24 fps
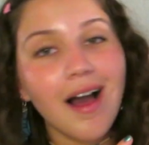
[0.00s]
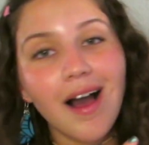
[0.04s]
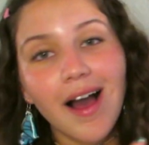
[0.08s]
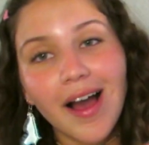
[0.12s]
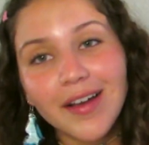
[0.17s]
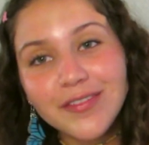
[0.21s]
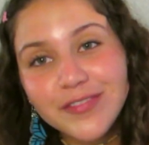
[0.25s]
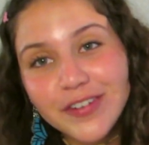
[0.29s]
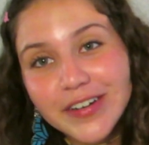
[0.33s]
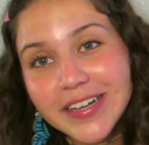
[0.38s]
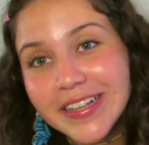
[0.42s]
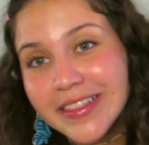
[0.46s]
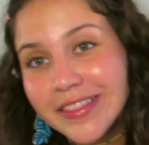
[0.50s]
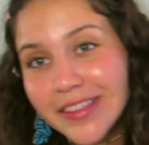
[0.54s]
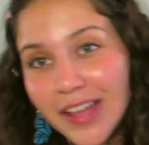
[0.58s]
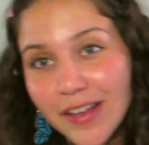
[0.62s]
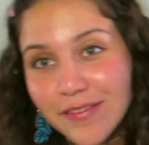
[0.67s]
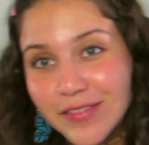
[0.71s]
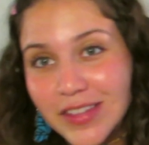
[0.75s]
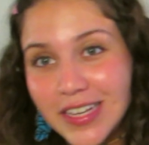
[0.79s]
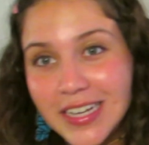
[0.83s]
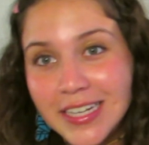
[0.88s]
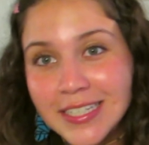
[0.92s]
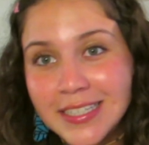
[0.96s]
I freaking
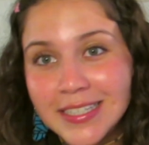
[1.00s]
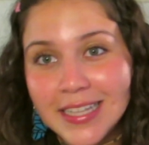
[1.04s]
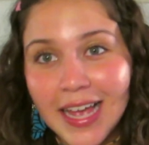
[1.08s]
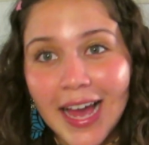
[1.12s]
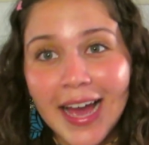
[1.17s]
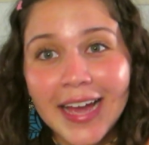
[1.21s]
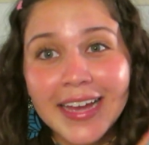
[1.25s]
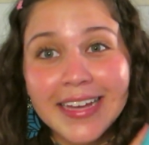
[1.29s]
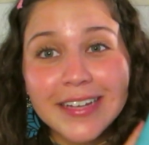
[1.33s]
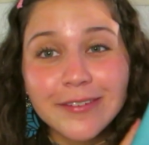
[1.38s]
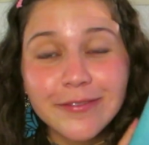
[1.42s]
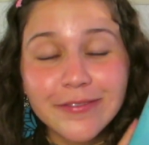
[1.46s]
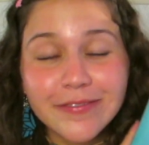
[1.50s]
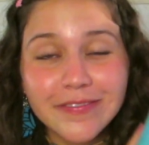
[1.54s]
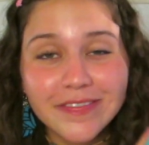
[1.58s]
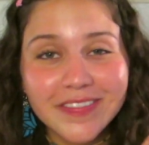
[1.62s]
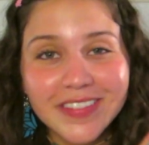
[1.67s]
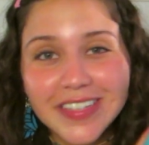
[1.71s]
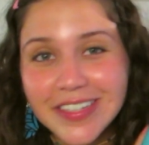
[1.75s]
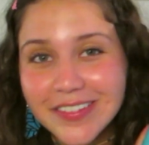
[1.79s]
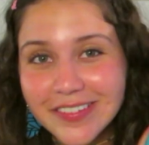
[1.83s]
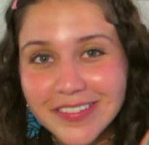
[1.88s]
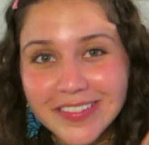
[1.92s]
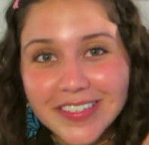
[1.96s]
love this. I
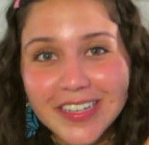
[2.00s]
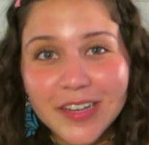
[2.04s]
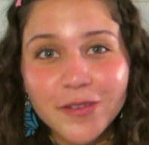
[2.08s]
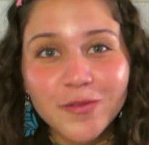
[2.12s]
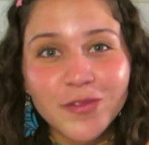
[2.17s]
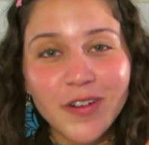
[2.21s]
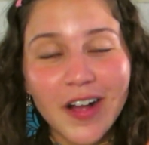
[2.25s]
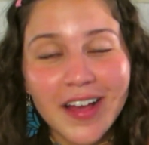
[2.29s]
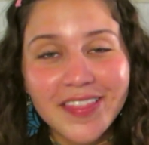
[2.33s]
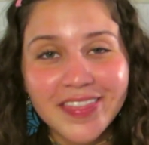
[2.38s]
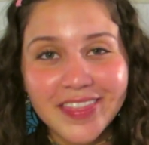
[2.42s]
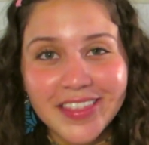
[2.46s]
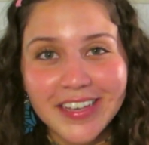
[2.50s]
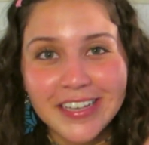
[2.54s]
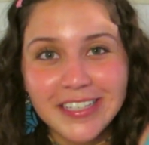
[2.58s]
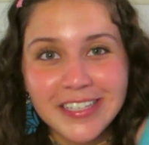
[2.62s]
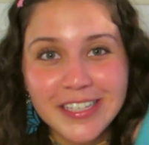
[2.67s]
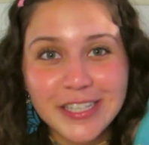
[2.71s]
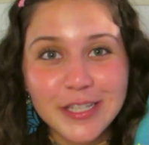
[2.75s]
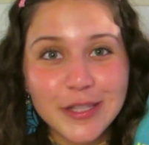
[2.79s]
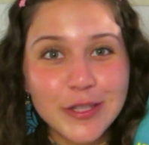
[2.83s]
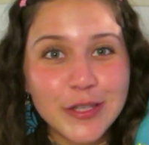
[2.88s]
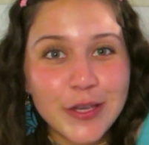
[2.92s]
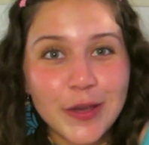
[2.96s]
literally read
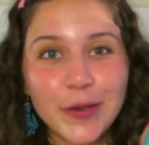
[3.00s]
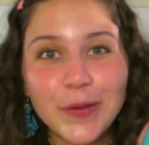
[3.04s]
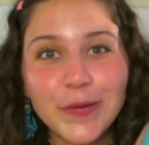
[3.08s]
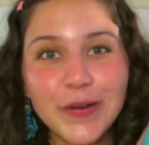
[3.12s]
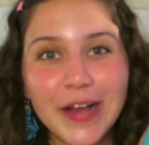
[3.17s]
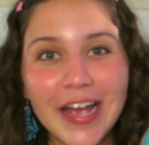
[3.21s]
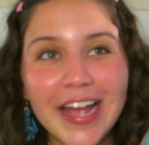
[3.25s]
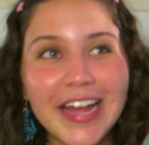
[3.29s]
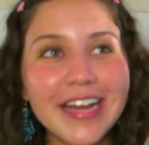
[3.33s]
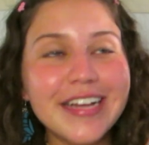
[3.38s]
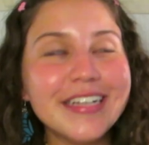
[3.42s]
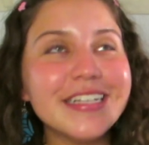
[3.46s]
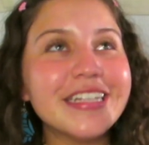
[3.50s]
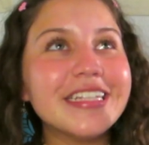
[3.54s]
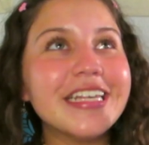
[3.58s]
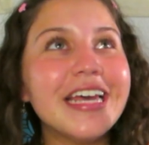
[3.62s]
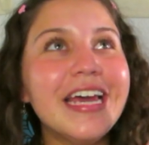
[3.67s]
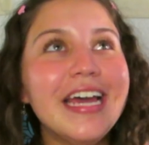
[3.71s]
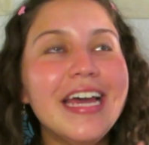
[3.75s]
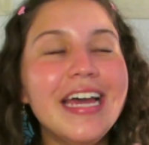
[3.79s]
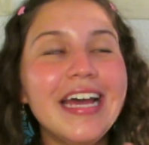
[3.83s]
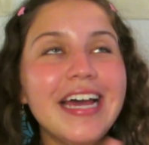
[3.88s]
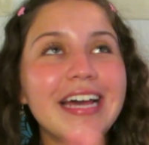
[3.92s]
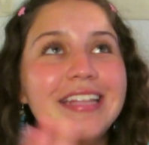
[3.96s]
this in 2 days
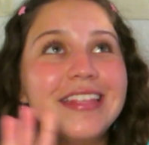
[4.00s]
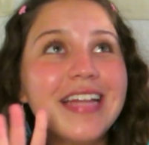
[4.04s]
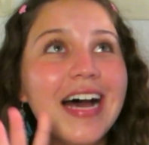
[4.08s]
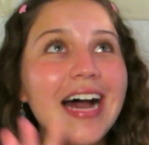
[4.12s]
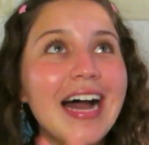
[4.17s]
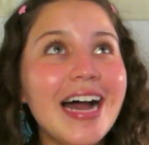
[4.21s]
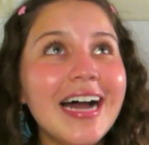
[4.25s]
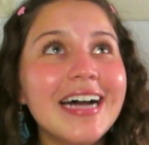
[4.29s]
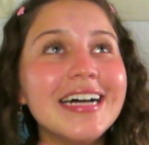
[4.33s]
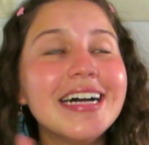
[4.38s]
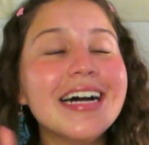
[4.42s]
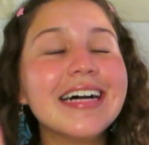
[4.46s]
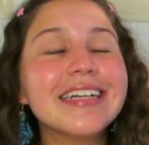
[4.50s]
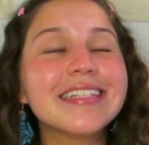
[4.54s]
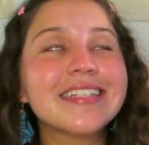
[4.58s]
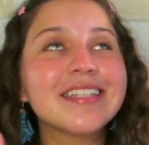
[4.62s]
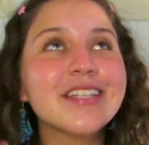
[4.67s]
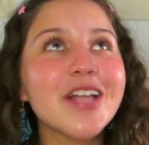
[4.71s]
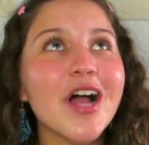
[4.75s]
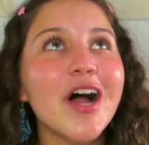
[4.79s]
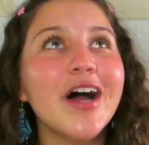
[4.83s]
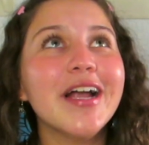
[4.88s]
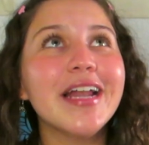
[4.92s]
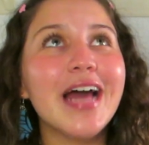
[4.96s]
and that has
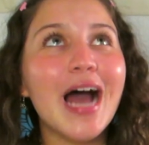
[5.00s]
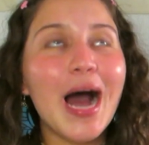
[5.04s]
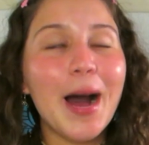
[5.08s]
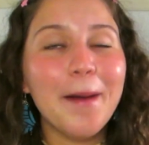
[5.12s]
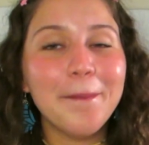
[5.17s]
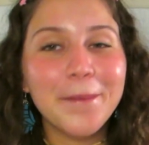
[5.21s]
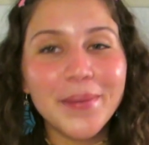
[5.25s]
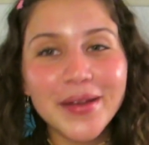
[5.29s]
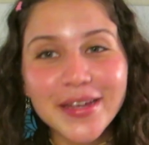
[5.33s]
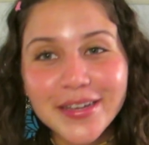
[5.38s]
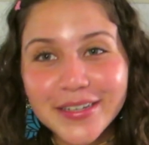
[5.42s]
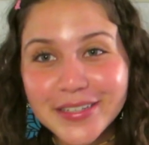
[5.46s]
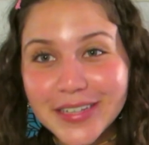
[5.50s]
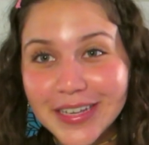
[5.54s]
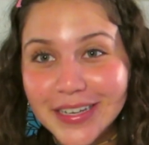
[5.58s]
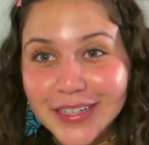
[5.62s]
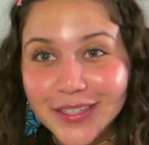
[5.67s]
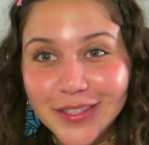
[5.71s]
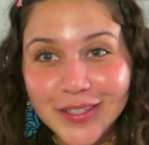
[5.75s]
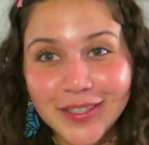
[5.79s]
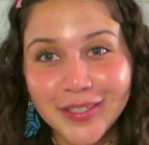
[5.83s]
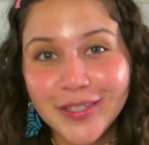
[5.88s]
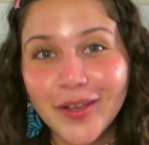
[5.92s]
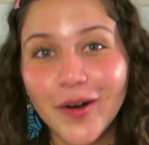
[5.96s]
not happened
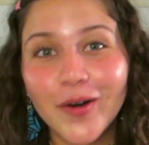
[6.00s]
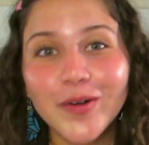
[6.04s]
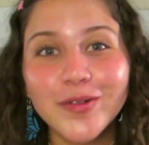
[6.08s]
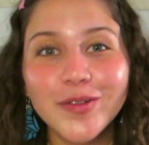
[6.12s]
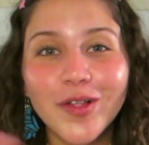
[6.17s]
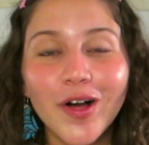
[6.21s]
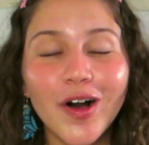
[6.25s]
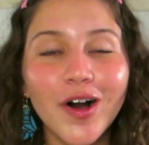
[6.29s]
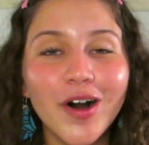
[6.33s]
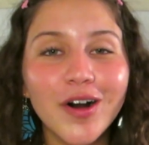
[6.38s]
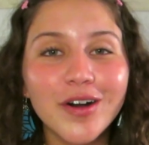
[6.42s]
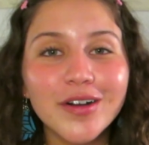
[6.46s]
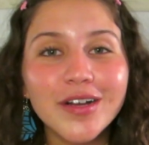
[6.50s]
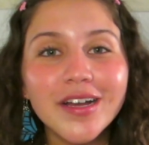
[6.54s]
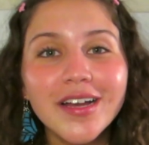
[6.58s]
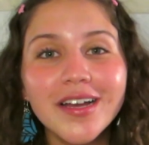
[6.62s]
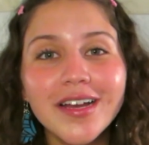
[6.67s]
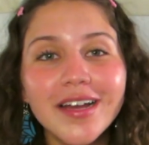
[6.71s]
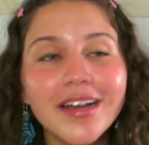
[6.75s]
in so long.